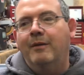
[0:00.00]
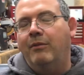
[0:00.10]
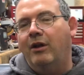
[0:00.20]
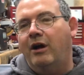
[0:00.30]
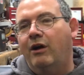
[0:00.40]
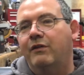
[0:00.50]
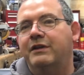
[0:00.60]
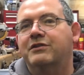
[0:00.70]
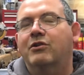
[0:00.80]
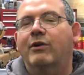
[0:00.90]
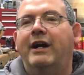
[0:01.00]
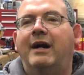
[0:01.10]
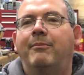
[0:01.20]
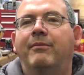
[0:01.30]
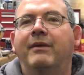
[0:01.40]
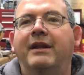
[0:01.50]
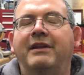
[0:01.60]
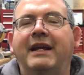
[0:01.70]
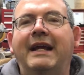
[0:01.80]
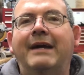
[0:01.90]
Well, all this crap, and
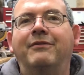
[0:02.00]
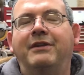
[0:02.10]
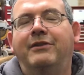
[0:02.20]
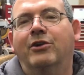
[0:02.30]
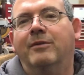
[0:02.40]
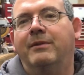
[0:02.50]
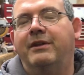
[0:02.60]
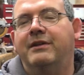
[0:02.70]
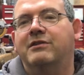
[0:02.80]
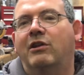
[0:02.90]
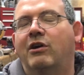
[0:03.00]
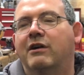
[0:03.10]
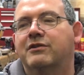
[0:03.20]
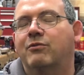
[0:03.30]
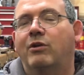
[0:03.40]
they have to determine that it's lost.